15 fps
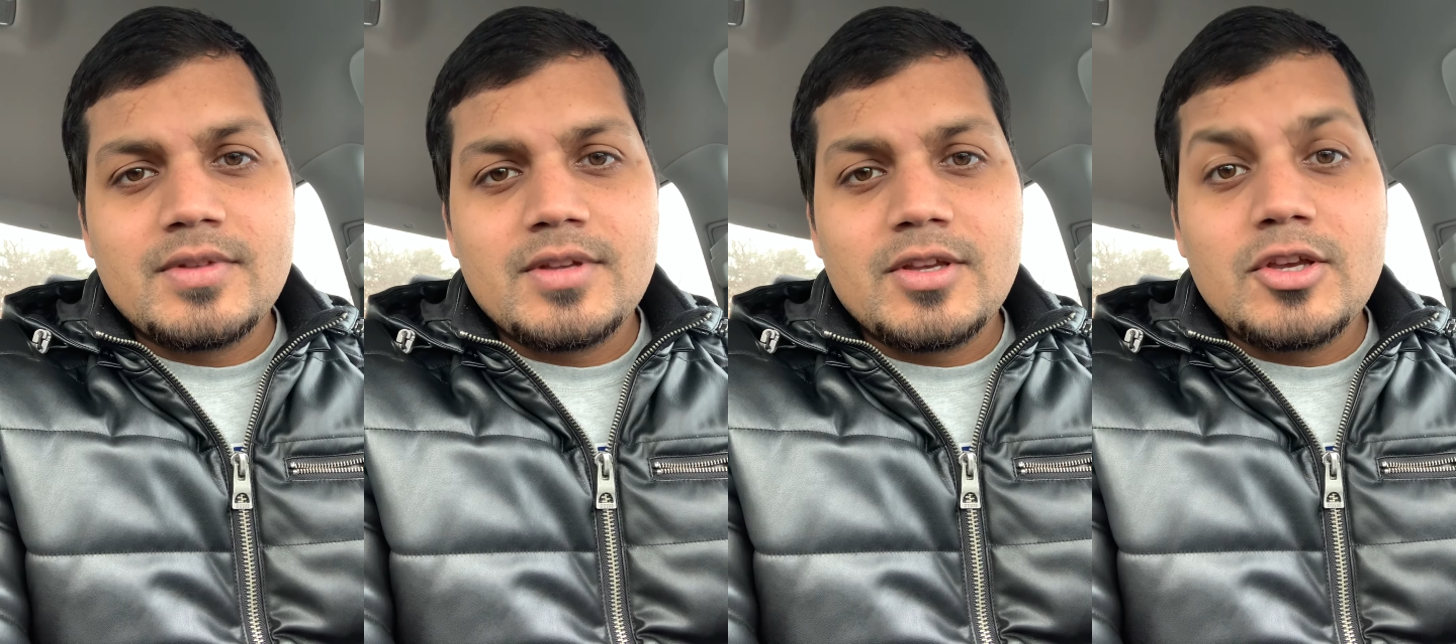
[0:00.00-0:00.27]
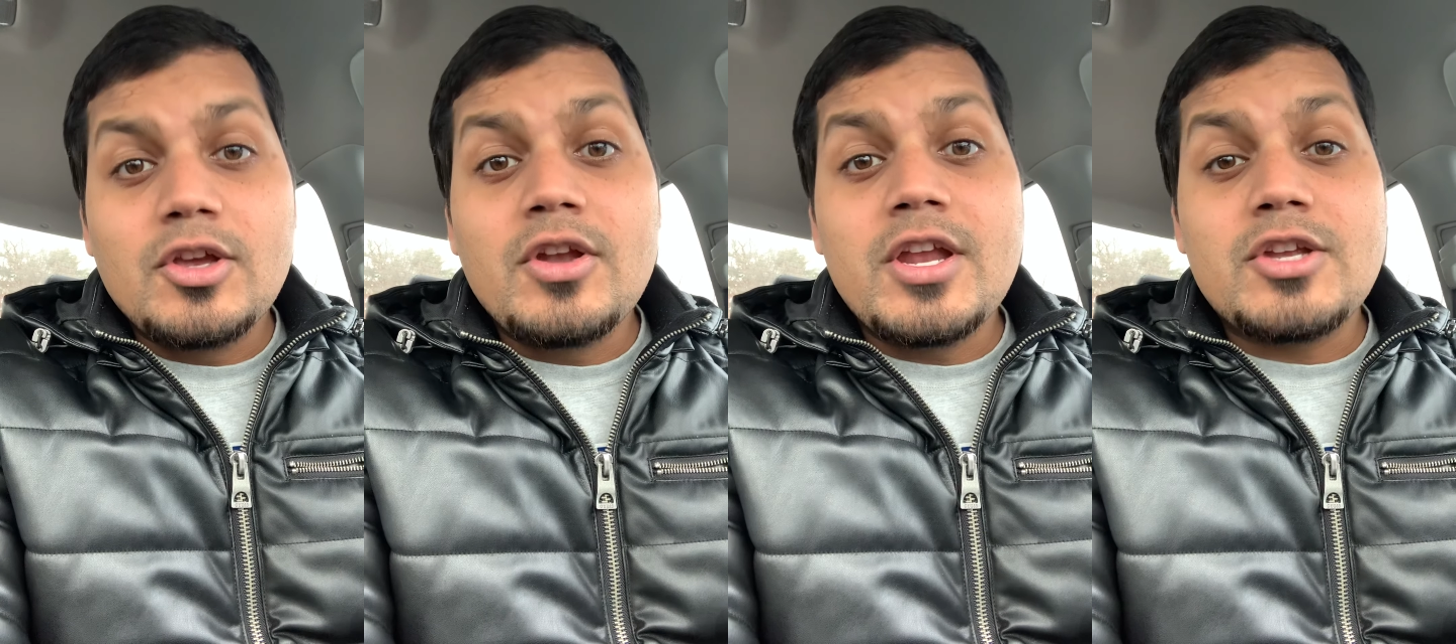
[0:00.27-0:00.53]

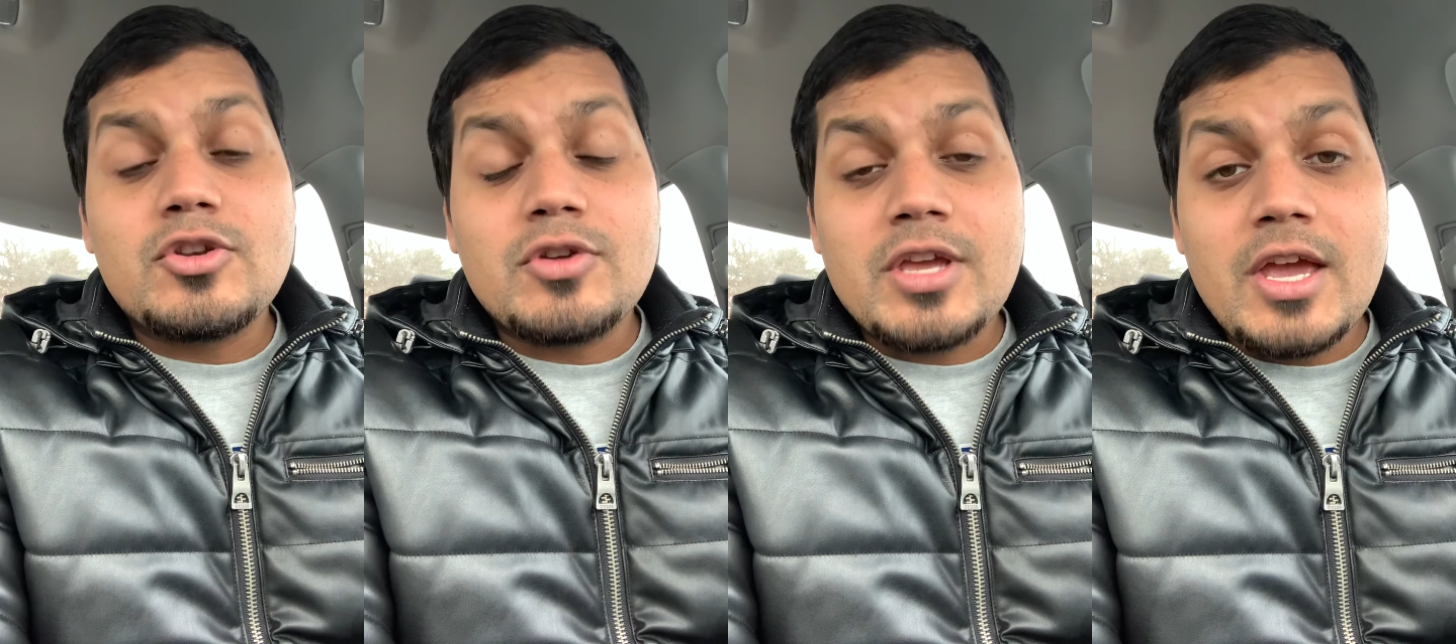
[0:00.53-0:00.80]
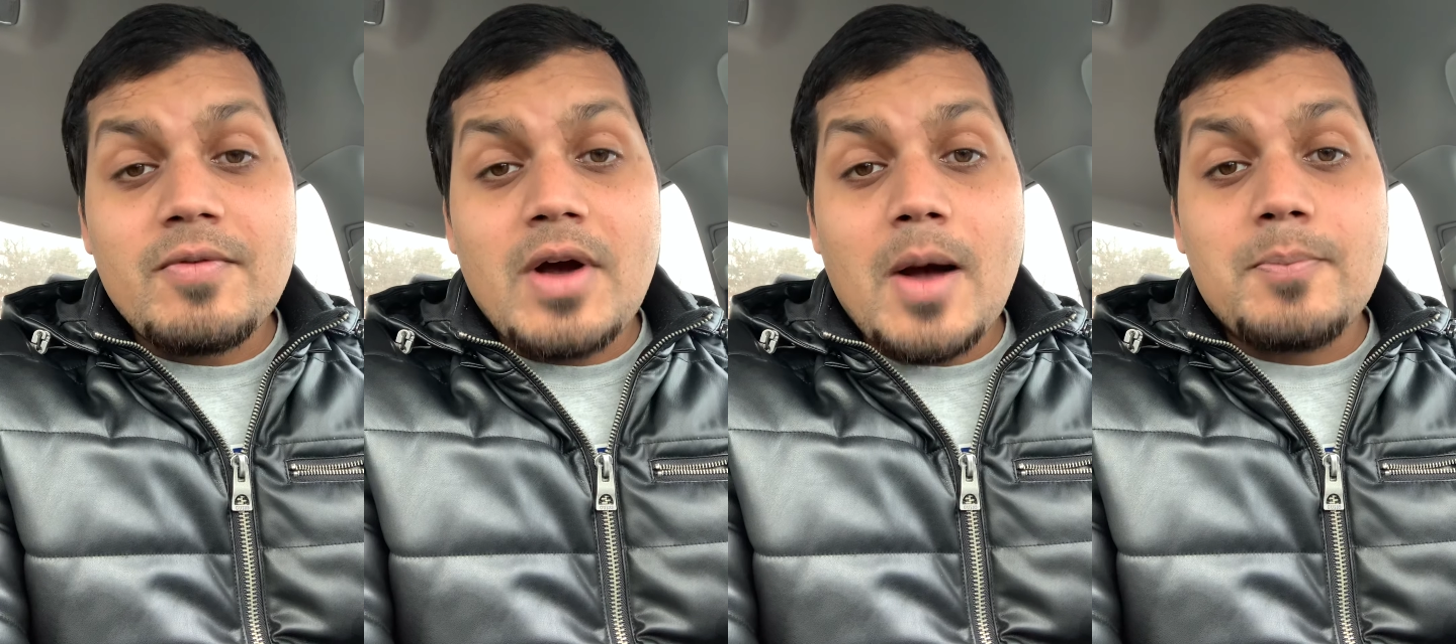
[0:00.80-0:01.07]
You need to
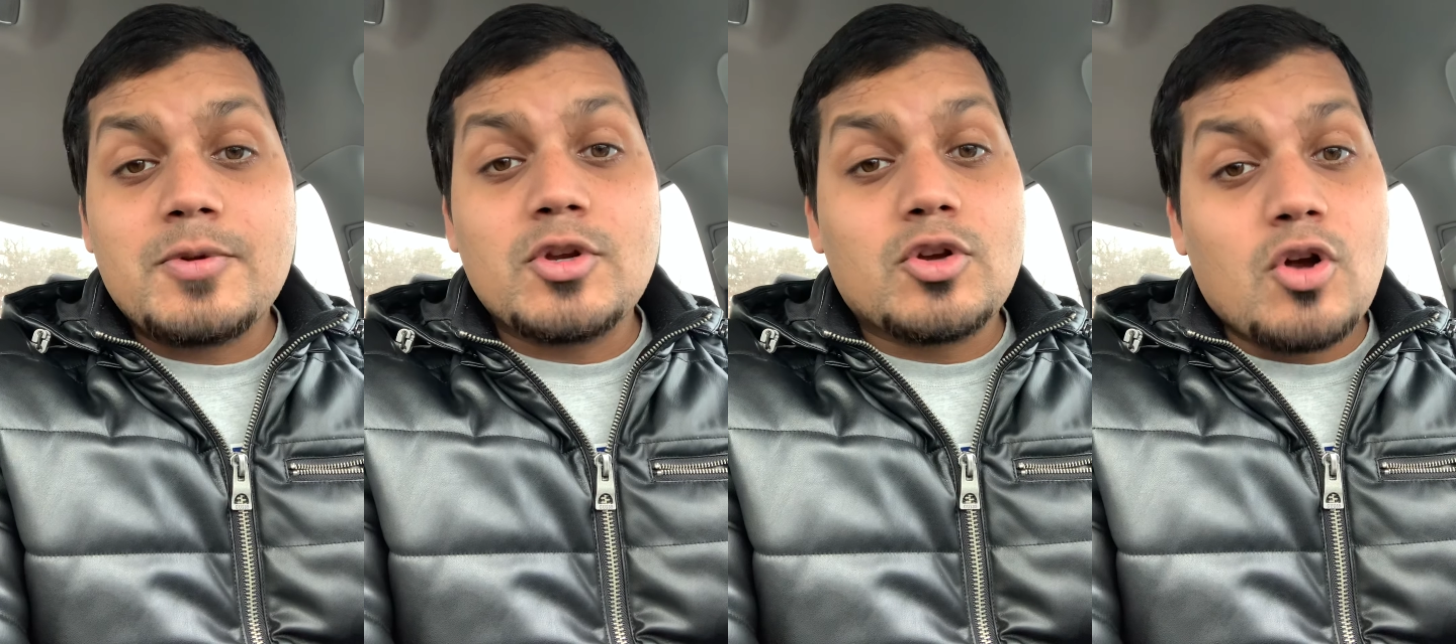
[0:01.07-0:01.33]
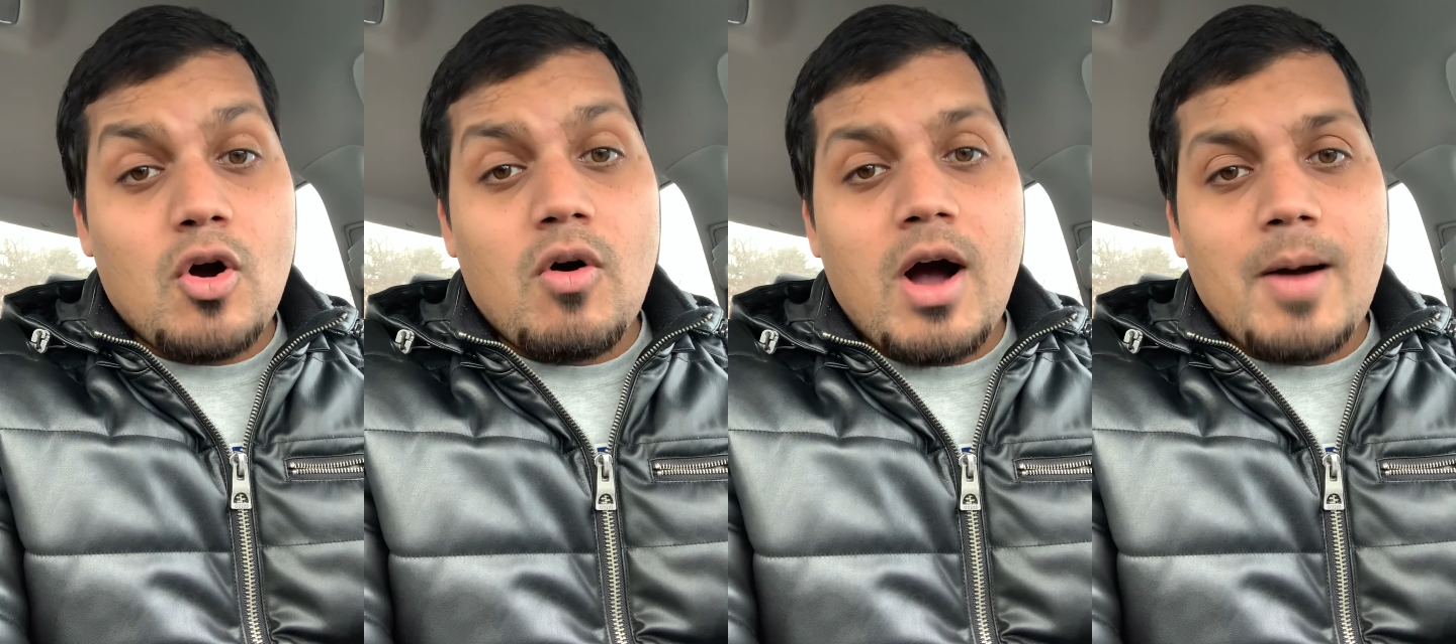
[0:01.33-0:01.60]
give up to
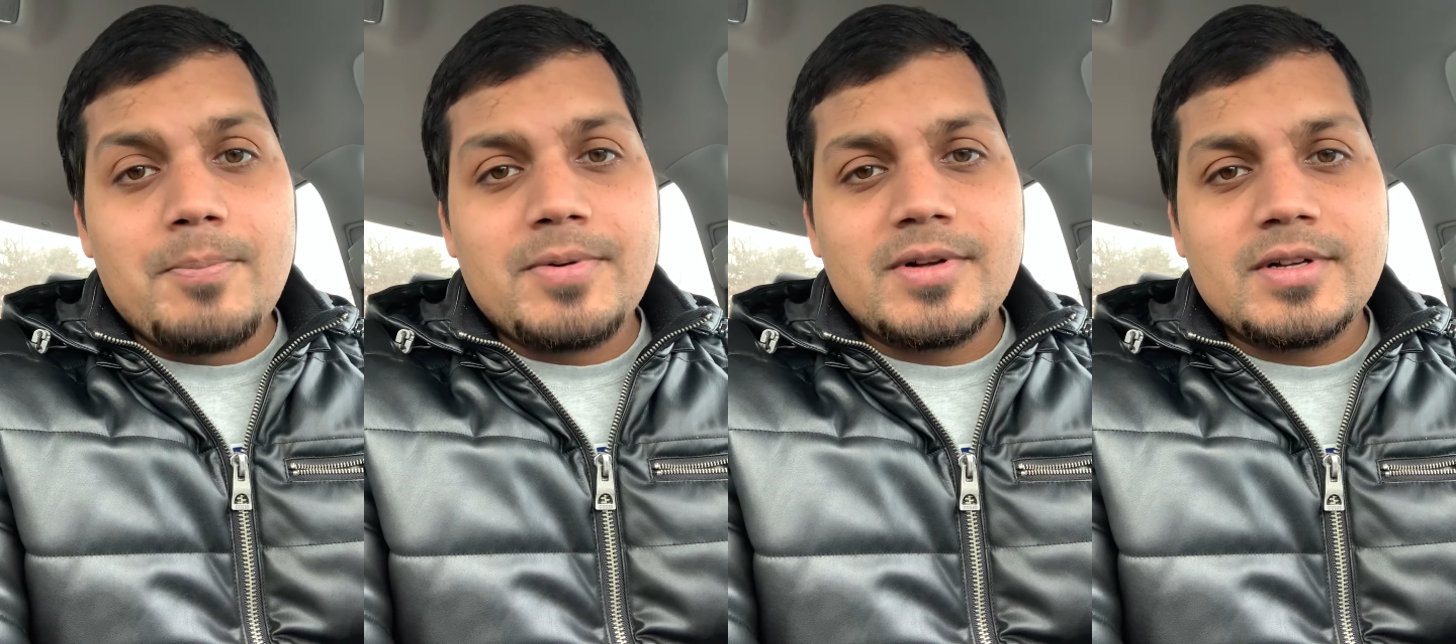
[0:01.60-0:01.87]
go up.